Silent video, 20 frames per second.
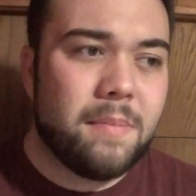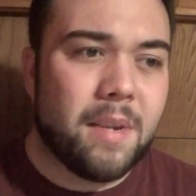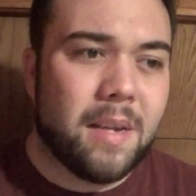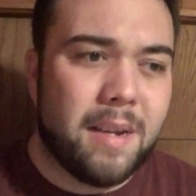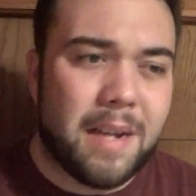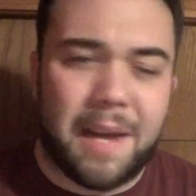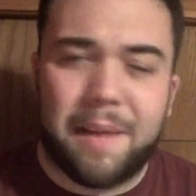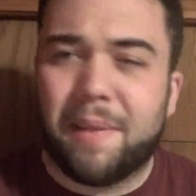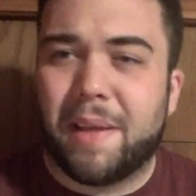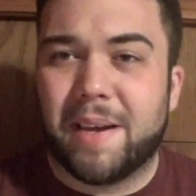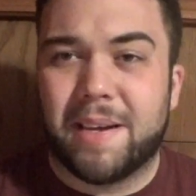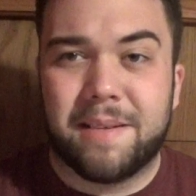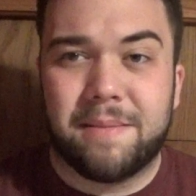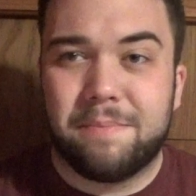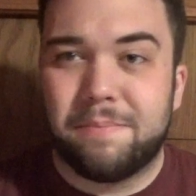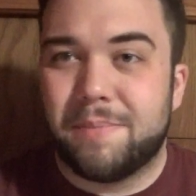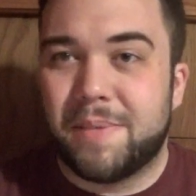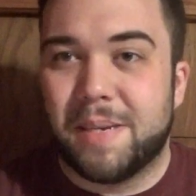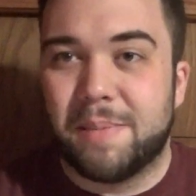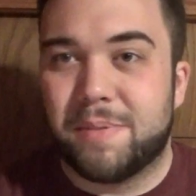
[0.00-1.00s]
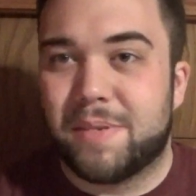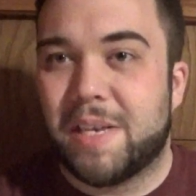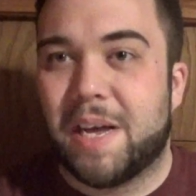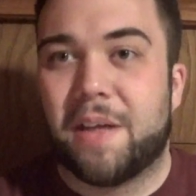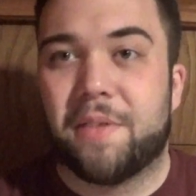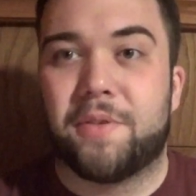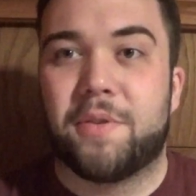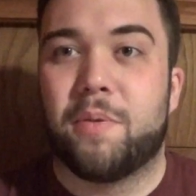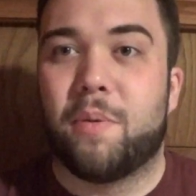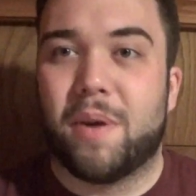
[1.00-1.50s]
Not like Deep
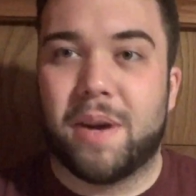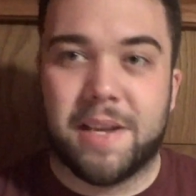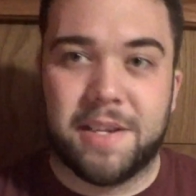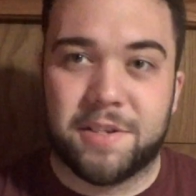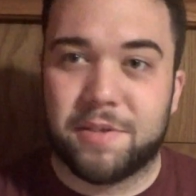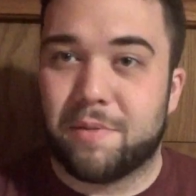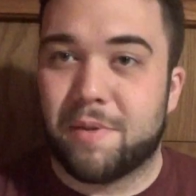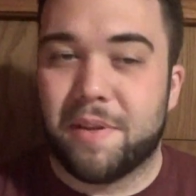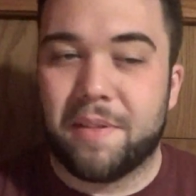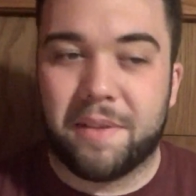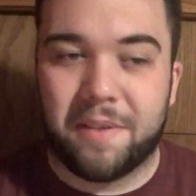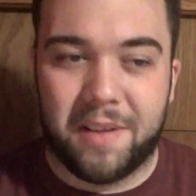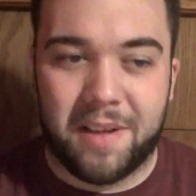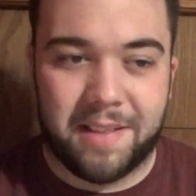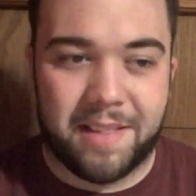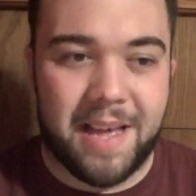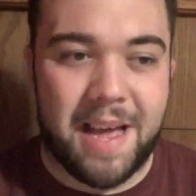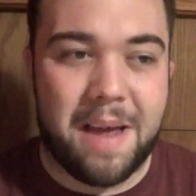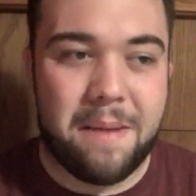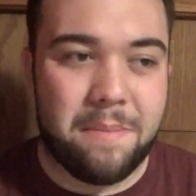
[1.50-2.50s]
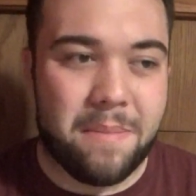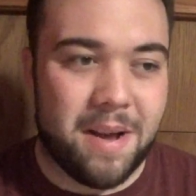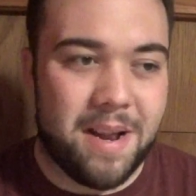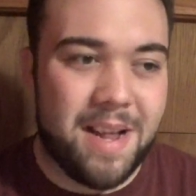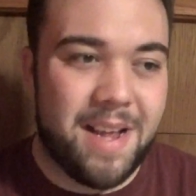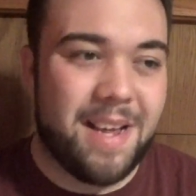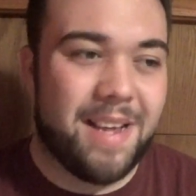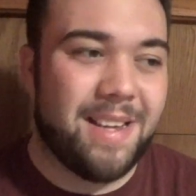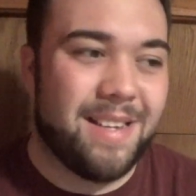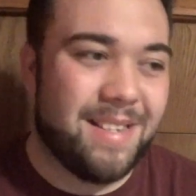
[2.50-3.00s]
South 20s or anything like that, but
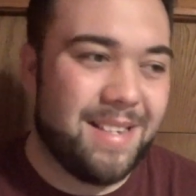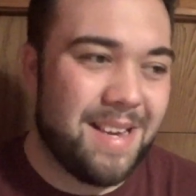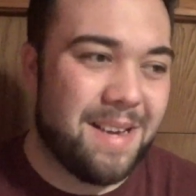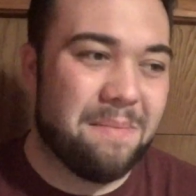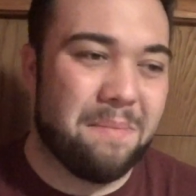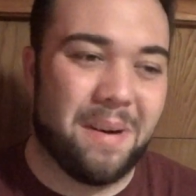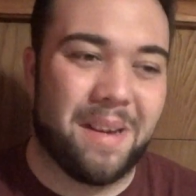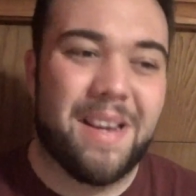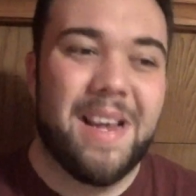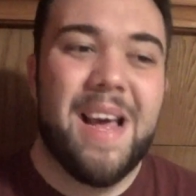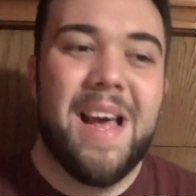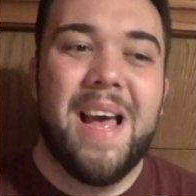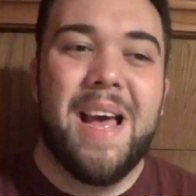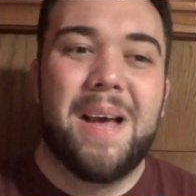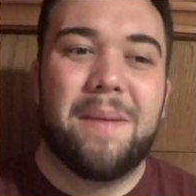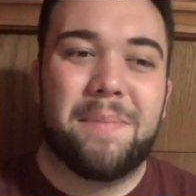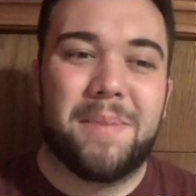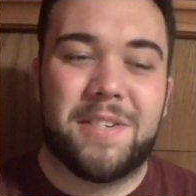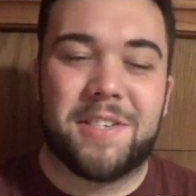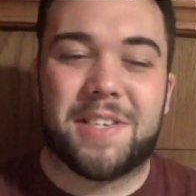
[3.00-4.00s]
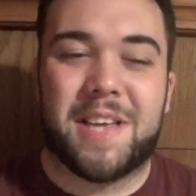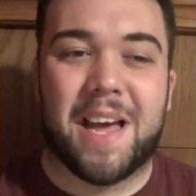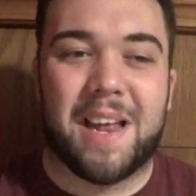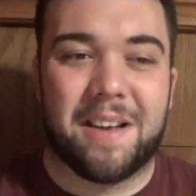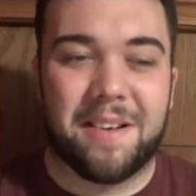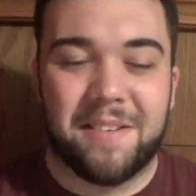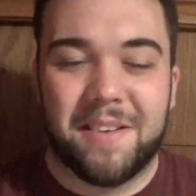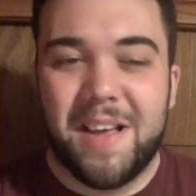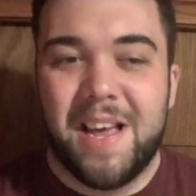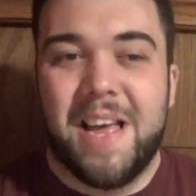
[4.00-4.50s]
but just kind
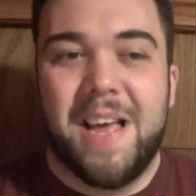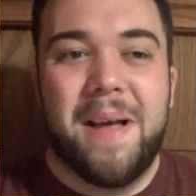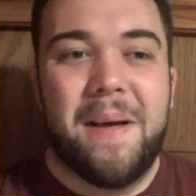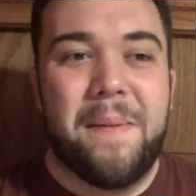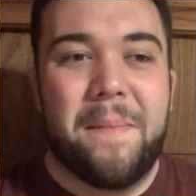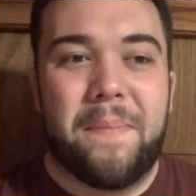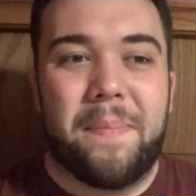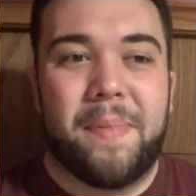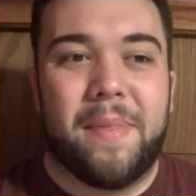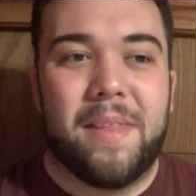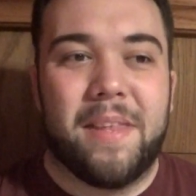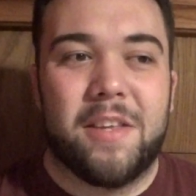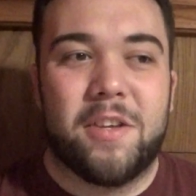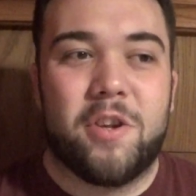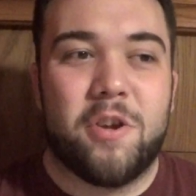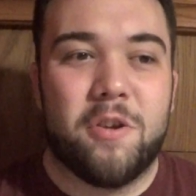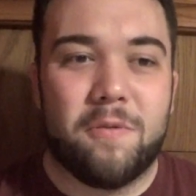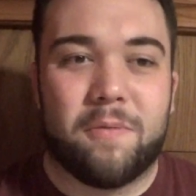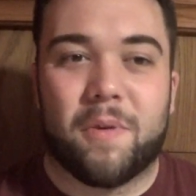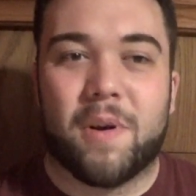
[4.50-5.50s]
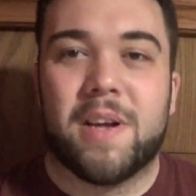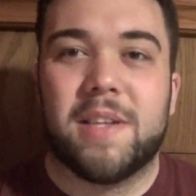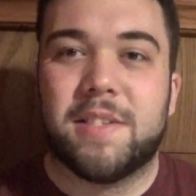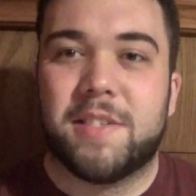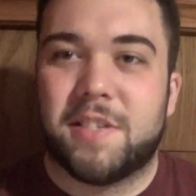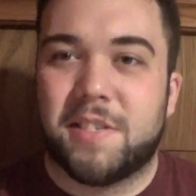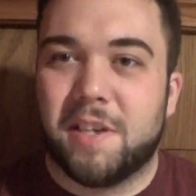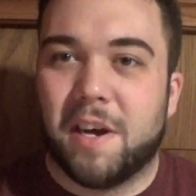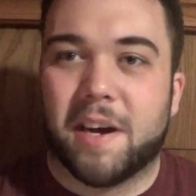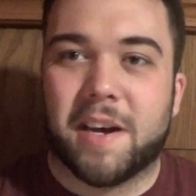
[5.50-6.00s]
of 2 friends
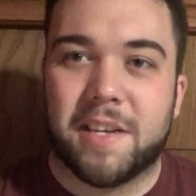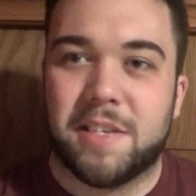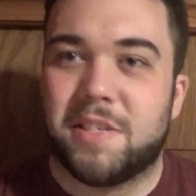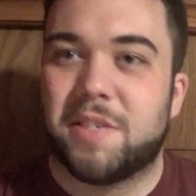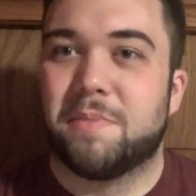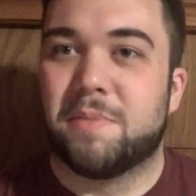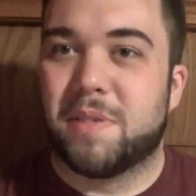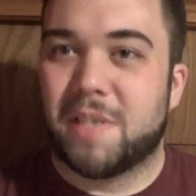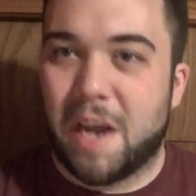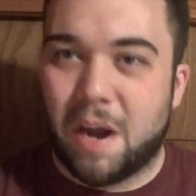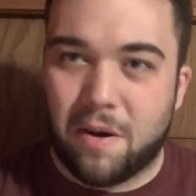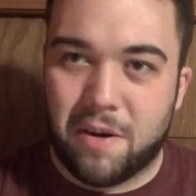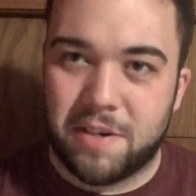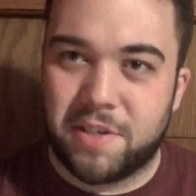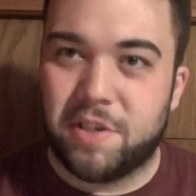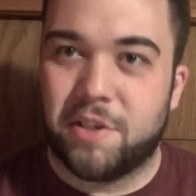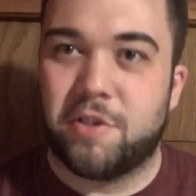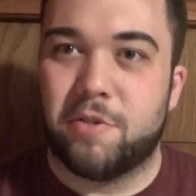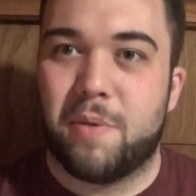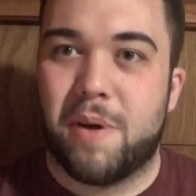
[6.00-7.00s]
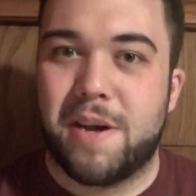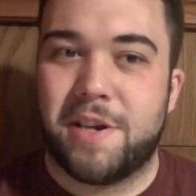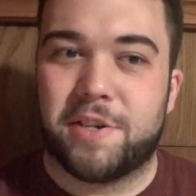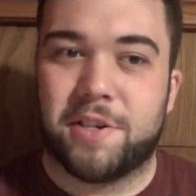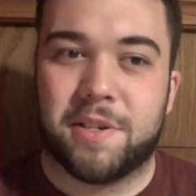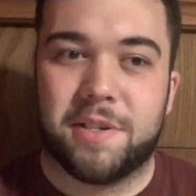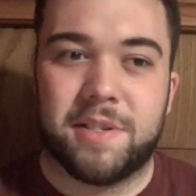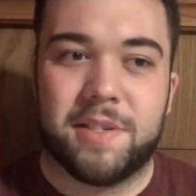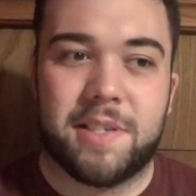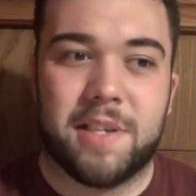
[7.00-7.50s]
stuck in some scary
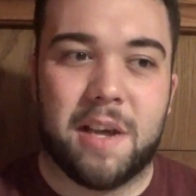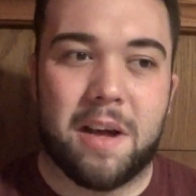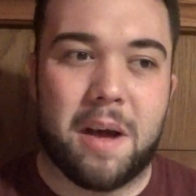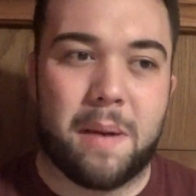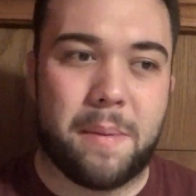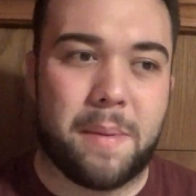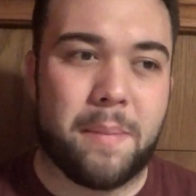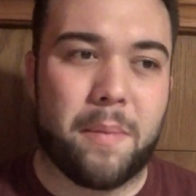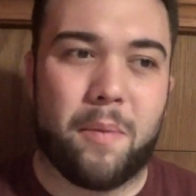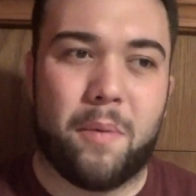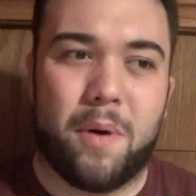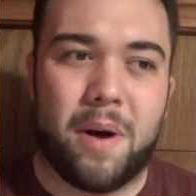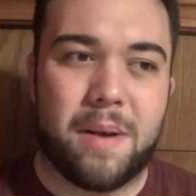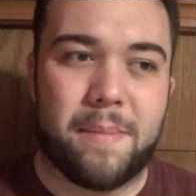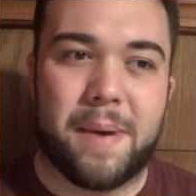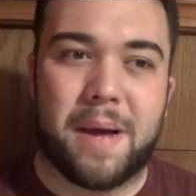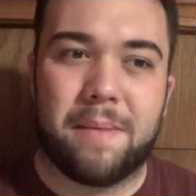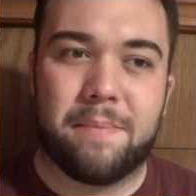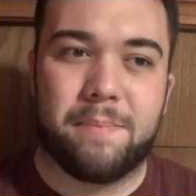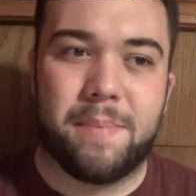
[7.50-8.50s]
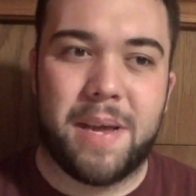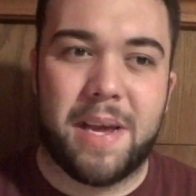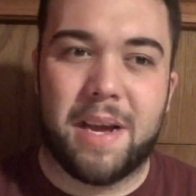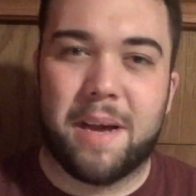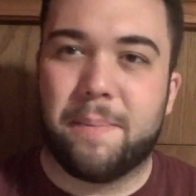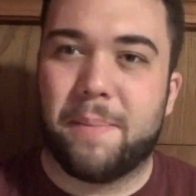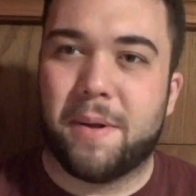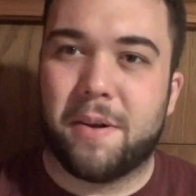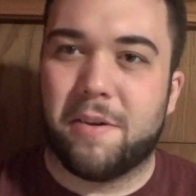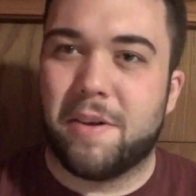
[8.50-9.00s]
situations. I remember one about being
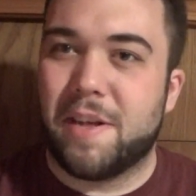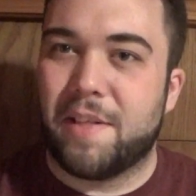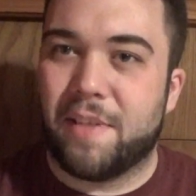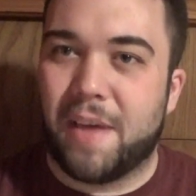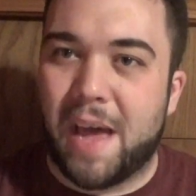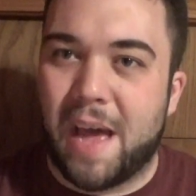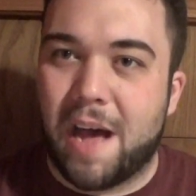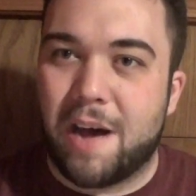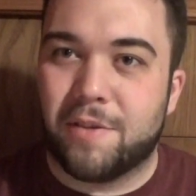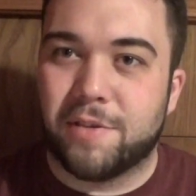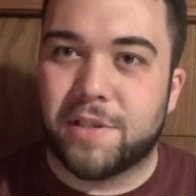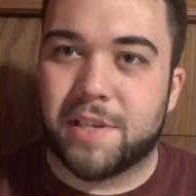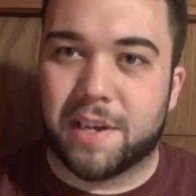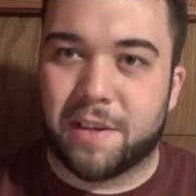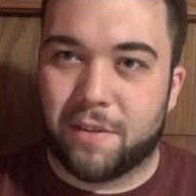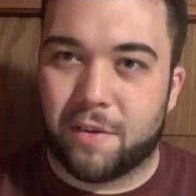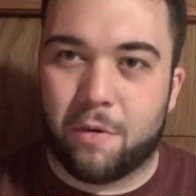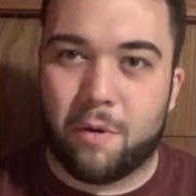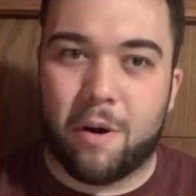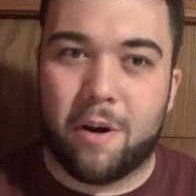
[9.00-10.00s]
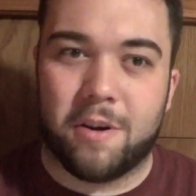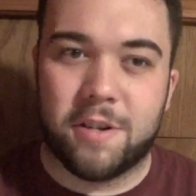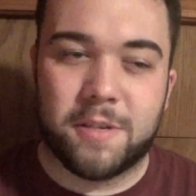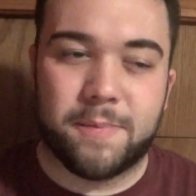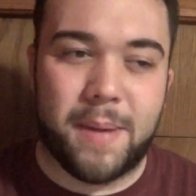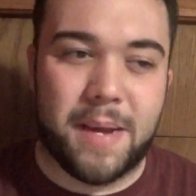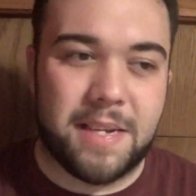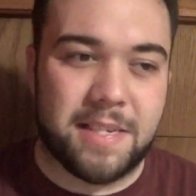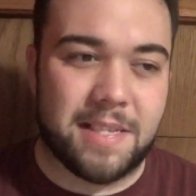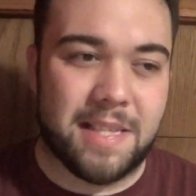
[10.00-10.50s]
up underneath a house, like in the crawl
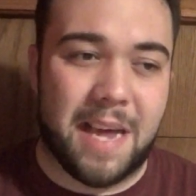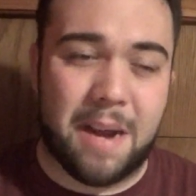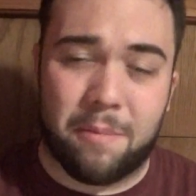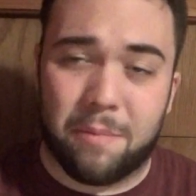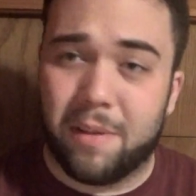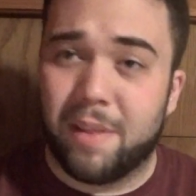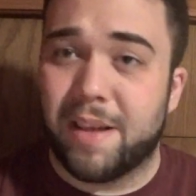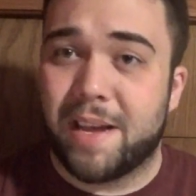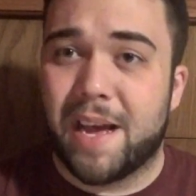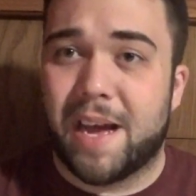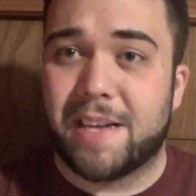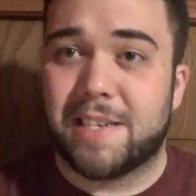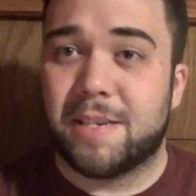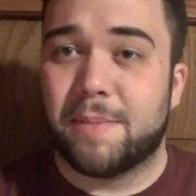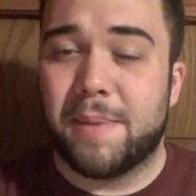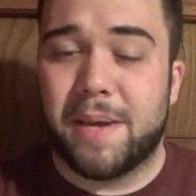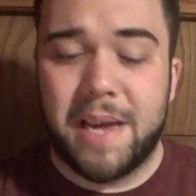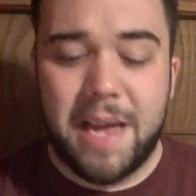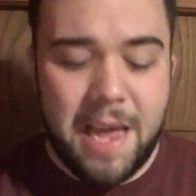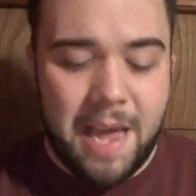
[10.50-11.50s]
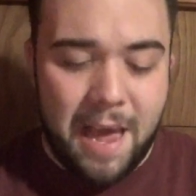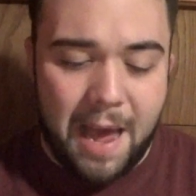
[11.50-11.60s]
space. That really got to me.